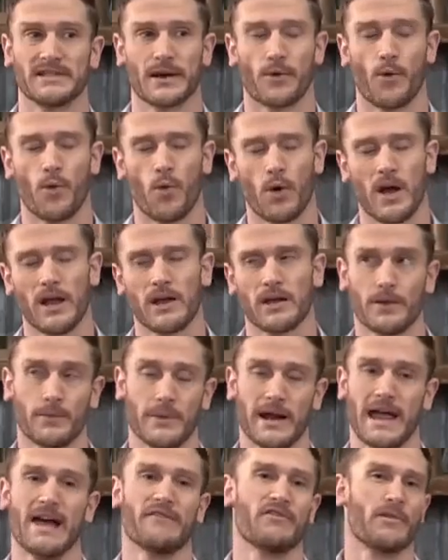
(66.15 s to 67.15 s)
like, what can
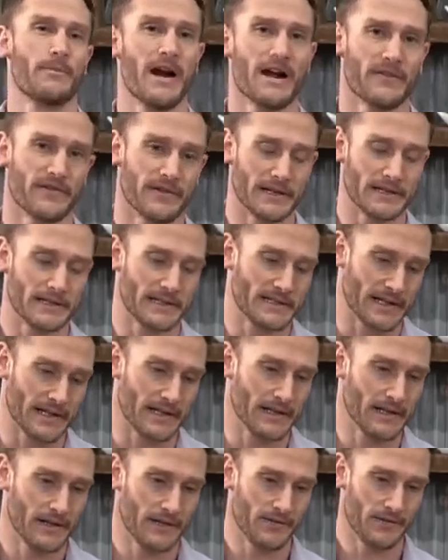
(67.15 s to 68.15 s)
we have for breakfast? It's
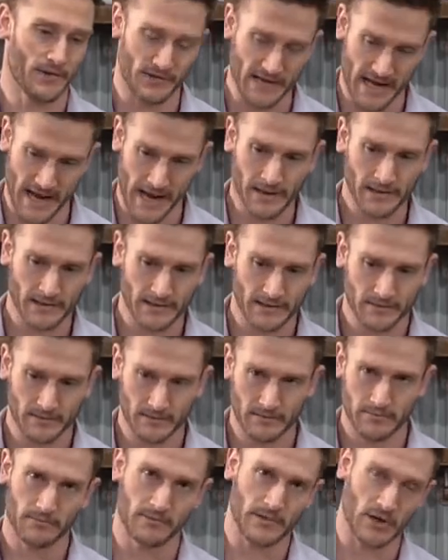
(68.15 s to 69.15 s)
like, there's eggs,
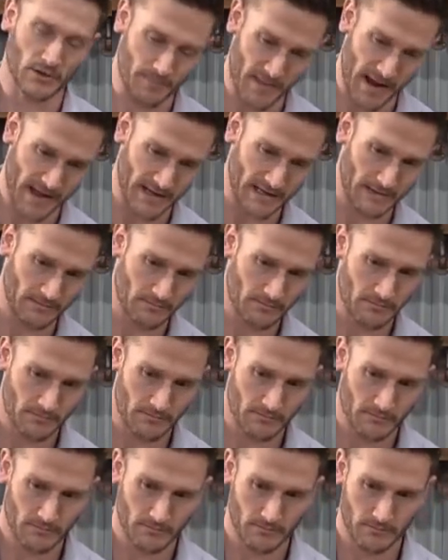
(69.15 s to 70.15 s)
there's bacon,
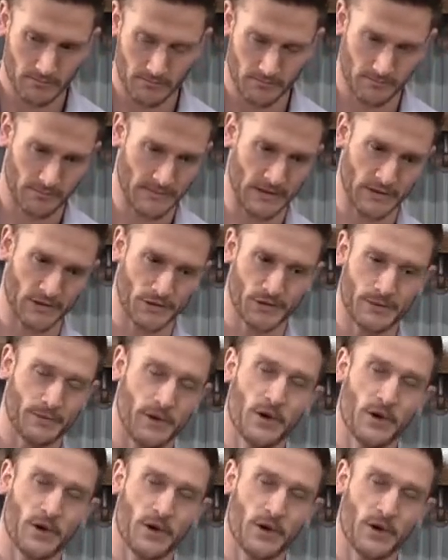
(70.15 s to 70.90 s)
there's a